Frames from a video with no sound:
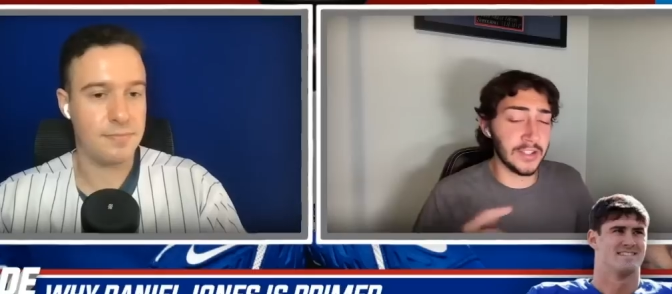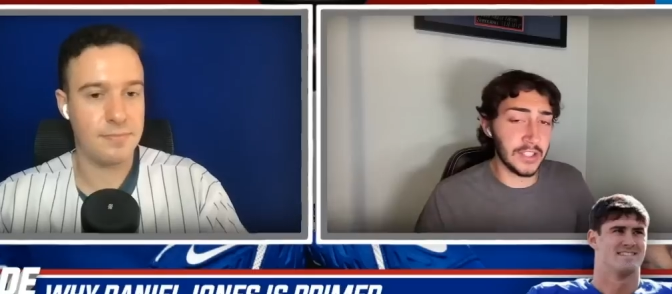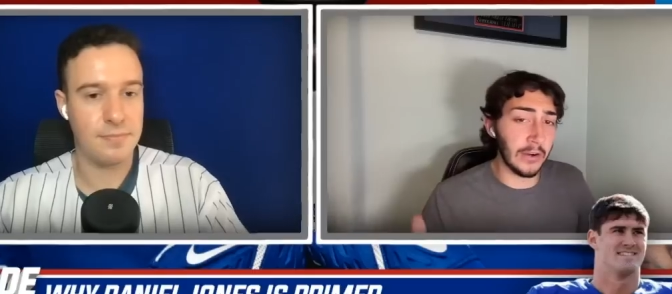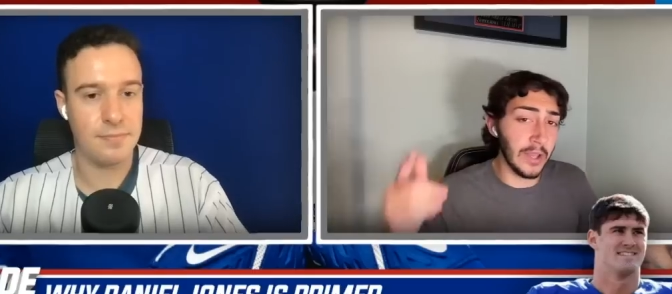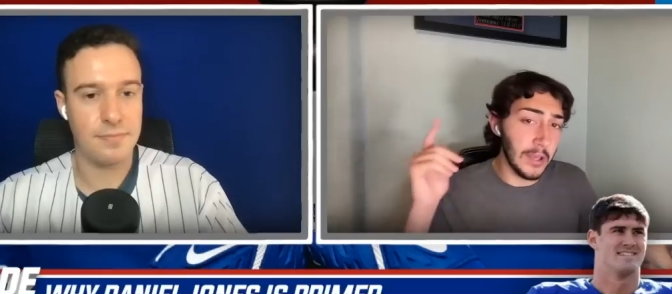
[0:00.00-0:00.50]

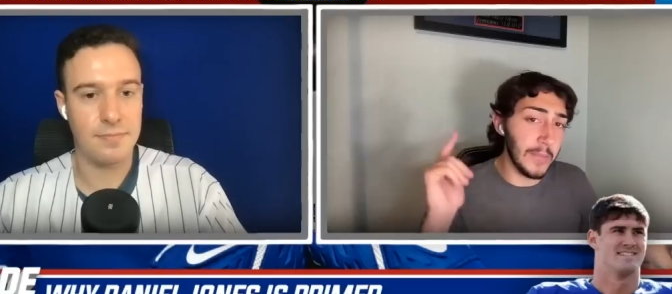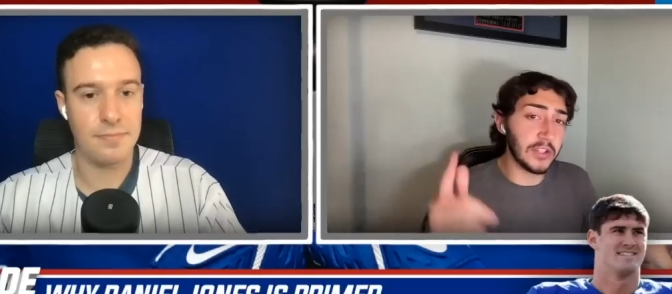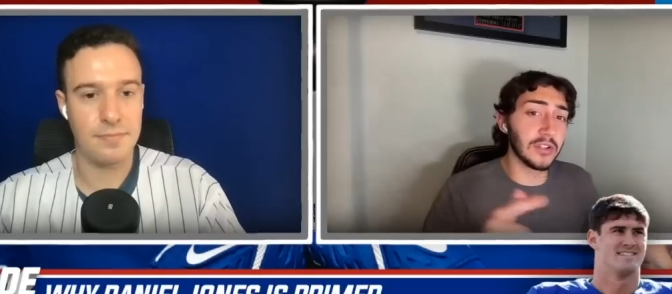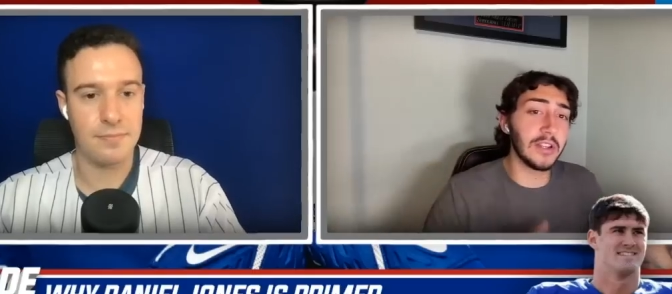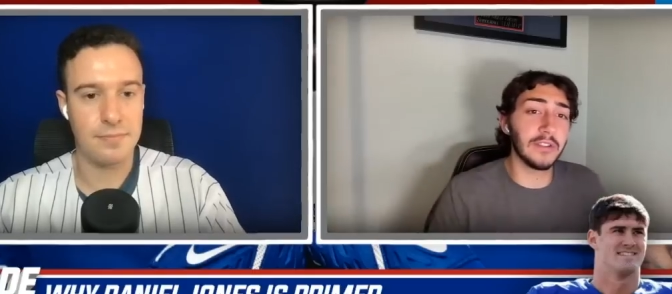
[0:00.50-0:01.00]
Speaker 1: So make
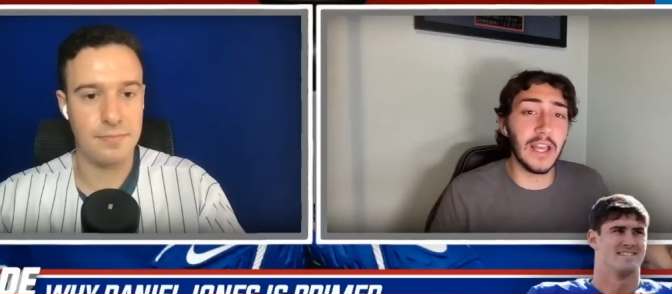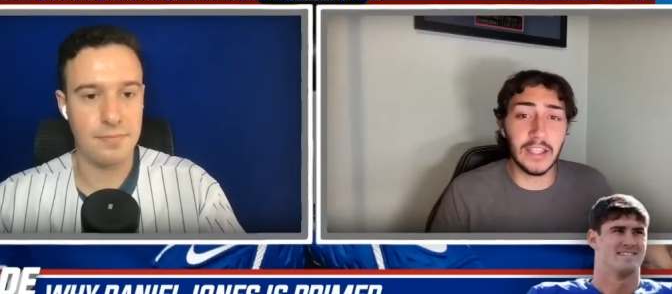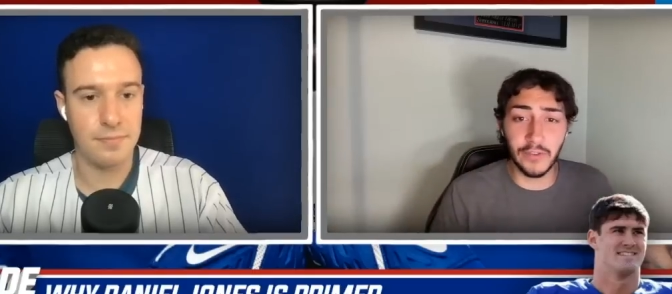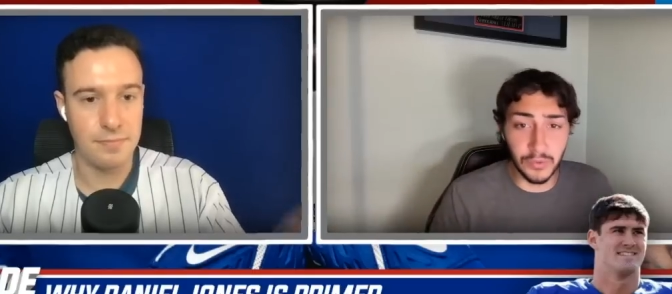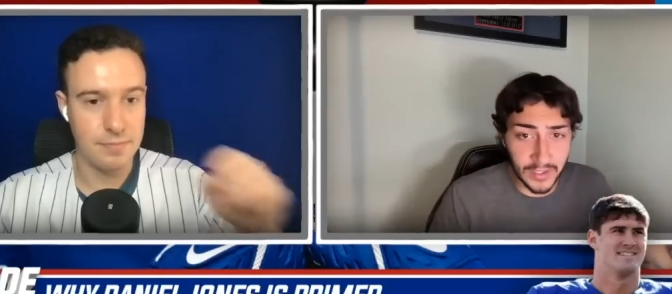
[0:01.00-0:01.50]
sure to leave a like
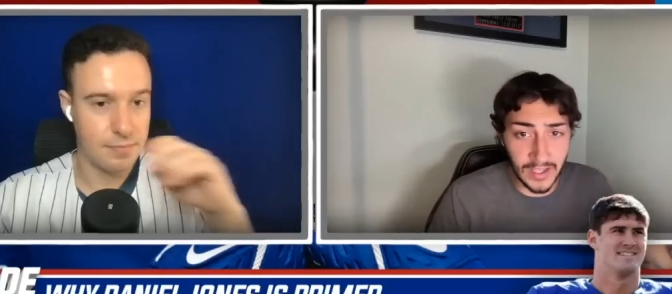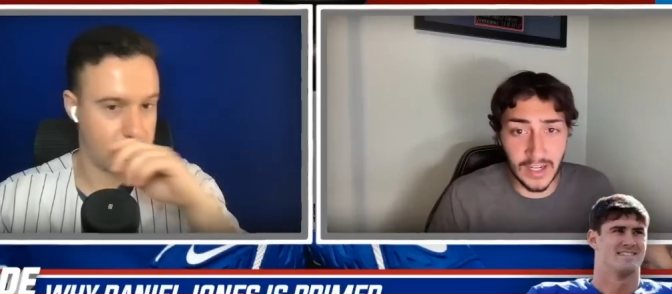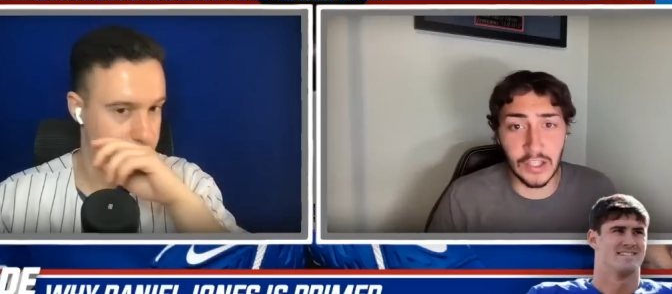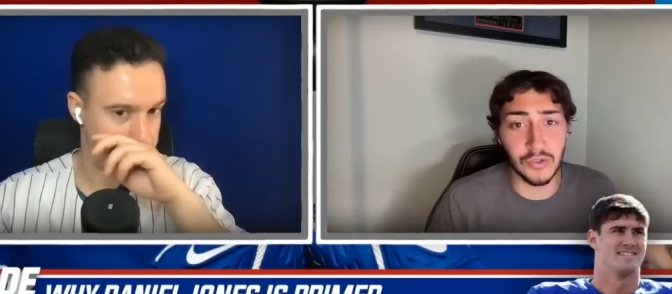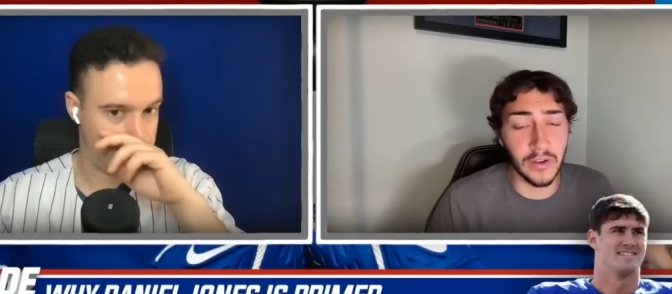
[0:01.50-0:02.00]
if you did
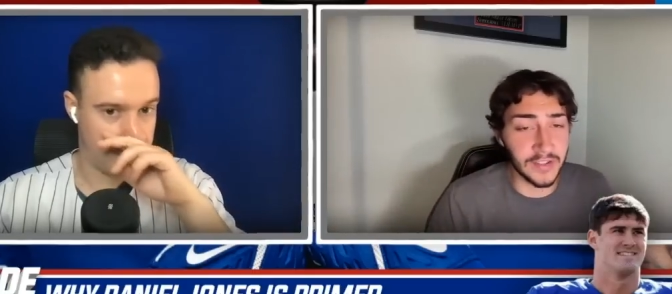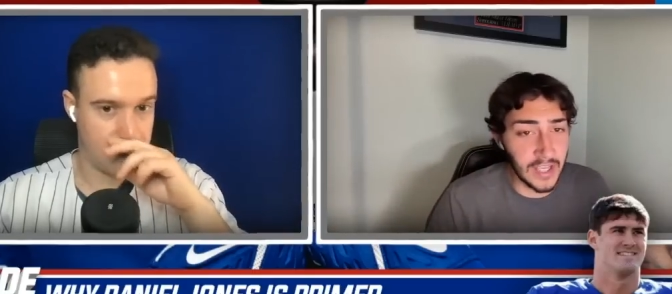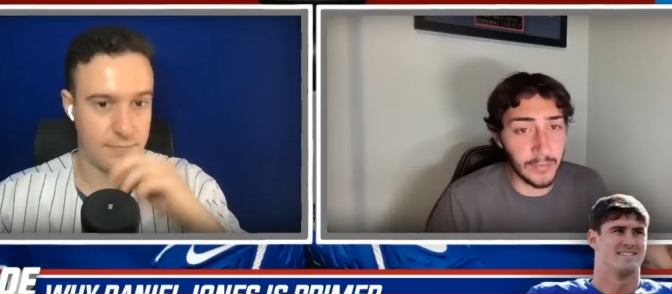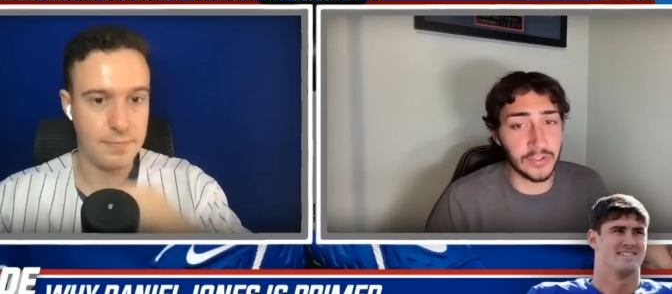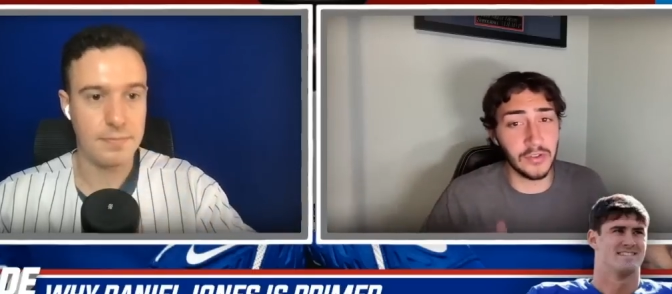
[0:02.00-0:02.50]
enjoy this
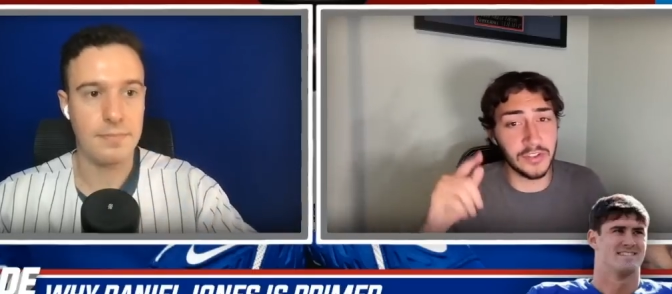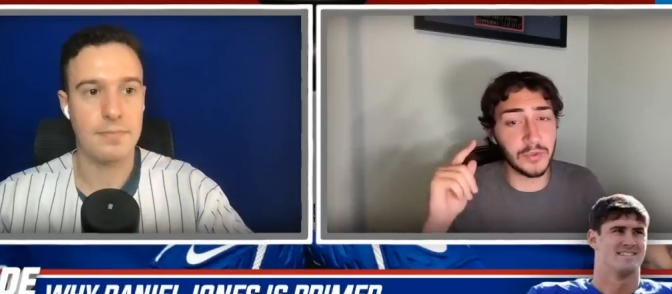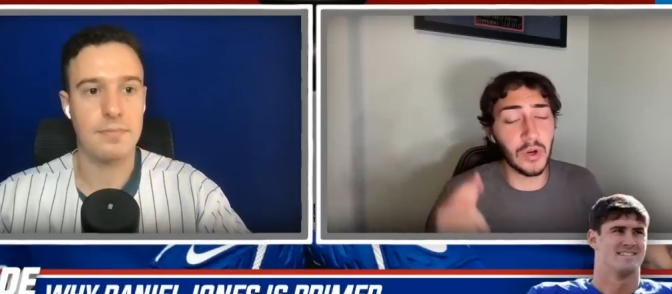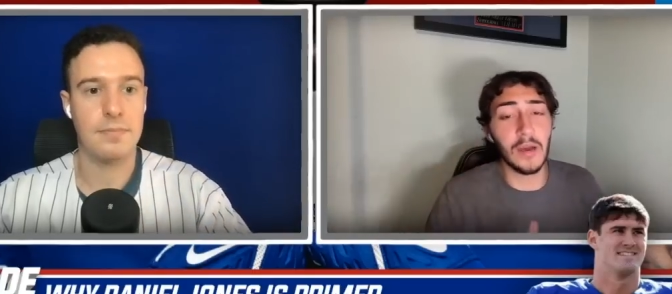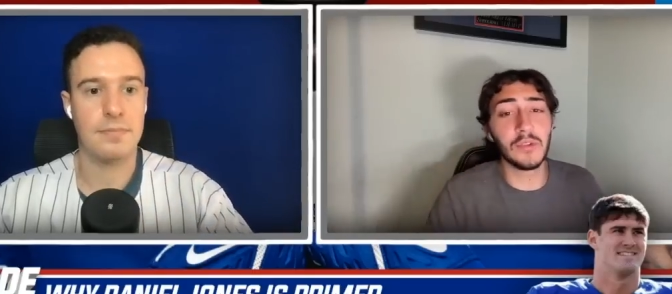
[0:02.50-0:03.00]
episode.
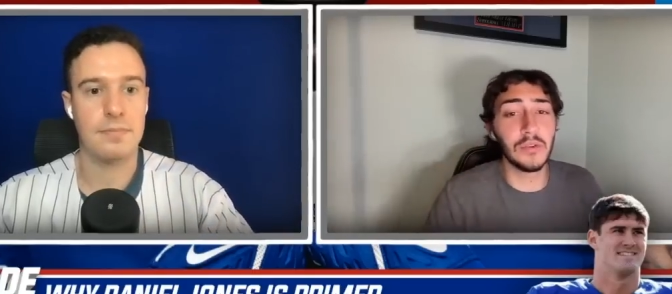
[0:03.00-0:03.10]
Subscribe to